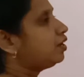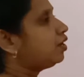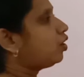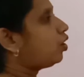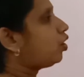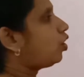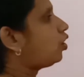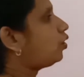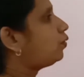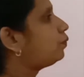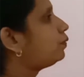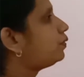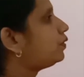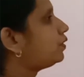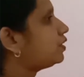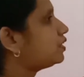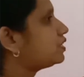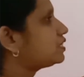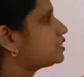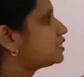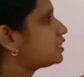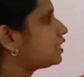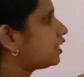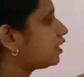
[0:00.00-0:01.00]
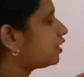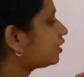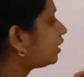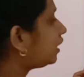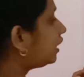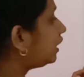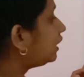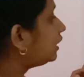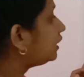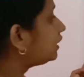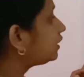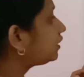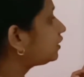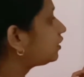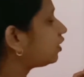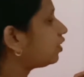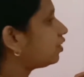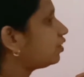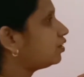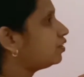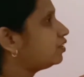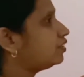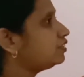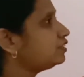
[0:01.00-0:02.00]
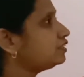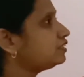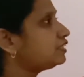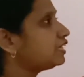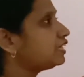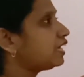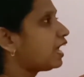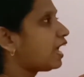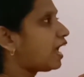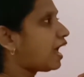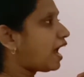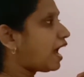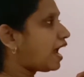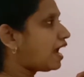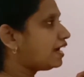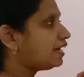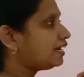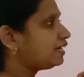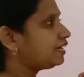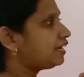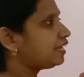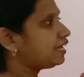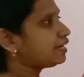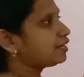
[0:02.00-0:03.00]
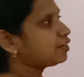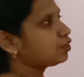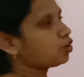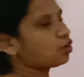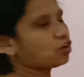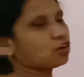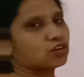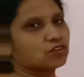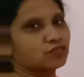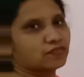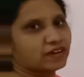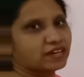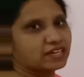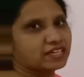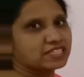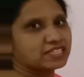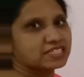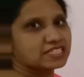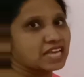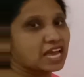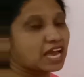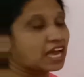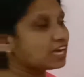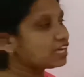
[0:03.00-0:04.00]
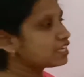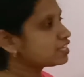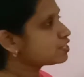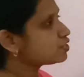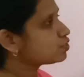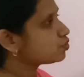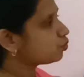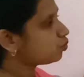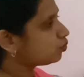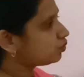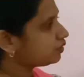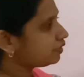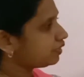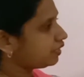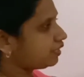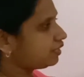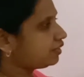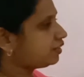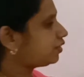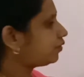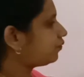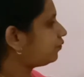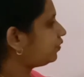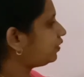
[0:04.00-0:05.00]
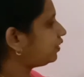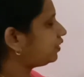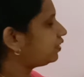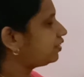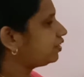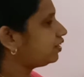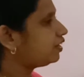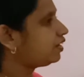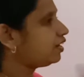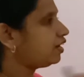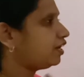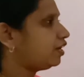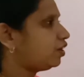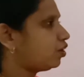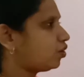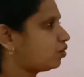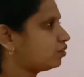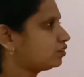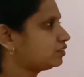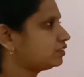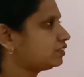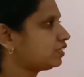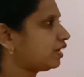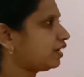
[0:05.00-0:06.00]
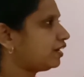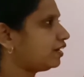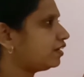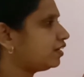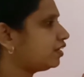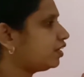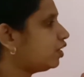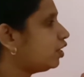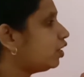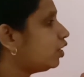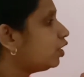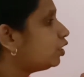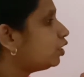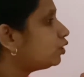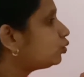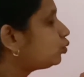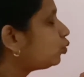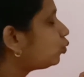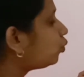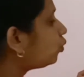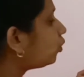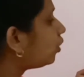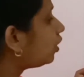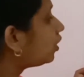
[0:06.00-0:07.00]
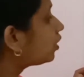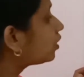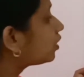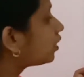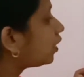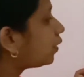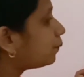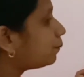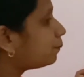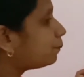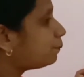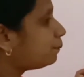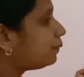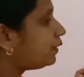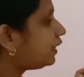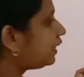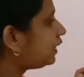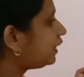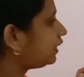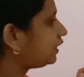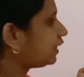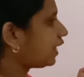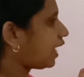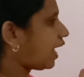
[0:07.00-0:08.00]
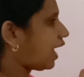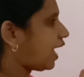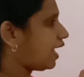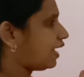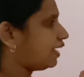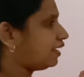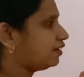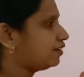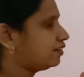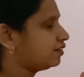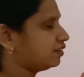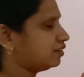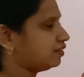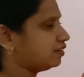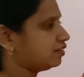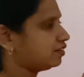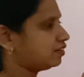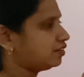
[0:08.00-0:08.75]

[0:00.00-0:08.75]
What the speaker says: of a circle turns anti-clockwise as shown in the figure alongside through a complete angle.